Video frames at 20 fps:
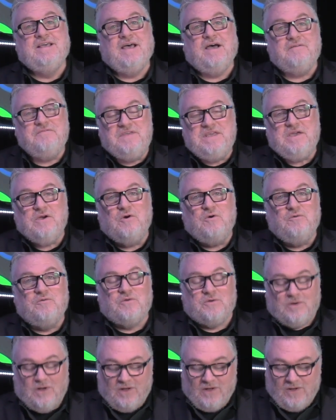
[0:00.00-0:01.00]
of the
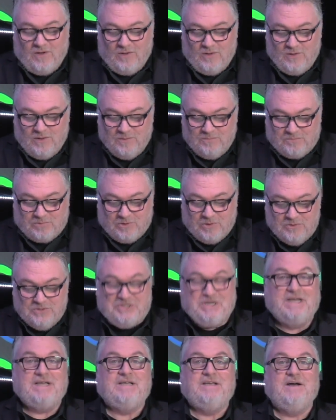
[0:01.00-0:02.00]
overall
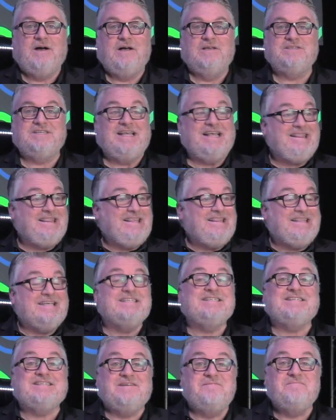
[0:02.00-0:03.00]
project cost. And I think
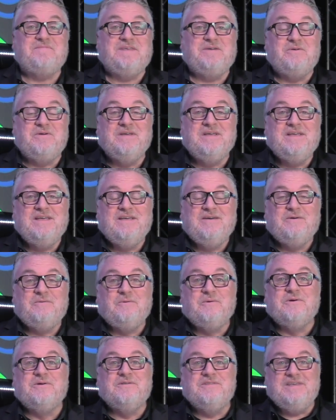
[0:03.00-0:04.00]
that's something
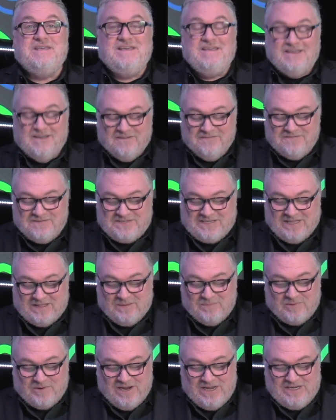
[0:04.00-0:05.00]
worthy of
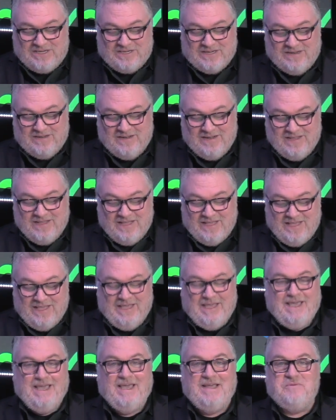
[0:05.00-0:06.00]
celebration.
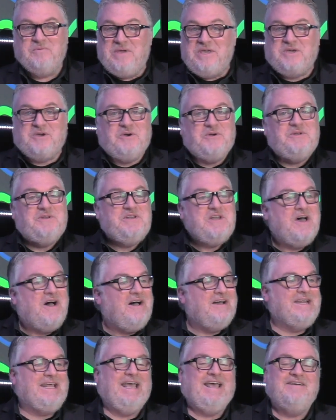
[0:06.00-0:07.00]
And we could
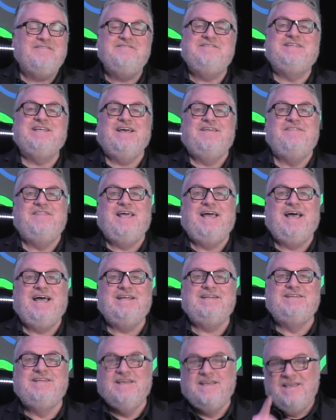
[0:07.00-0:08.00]
not have done
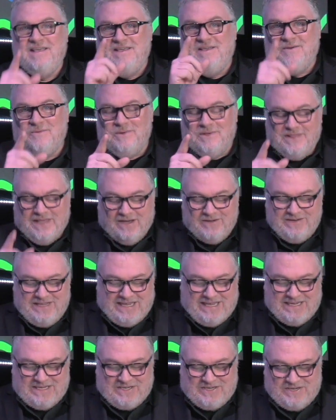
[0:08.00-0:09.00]
that without
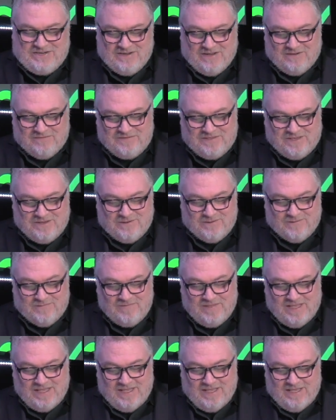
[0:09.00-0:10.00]
each of you.
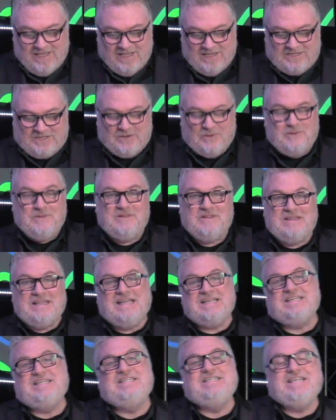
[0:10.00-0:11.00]
And so
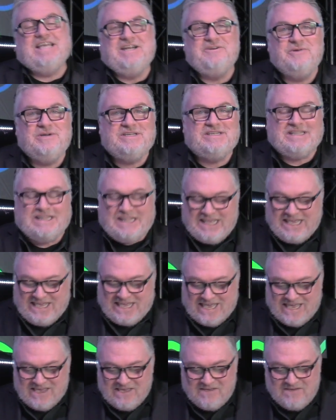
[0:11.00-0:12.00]
let's generously
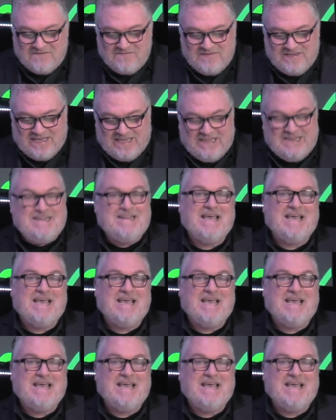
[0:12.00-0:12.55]
give in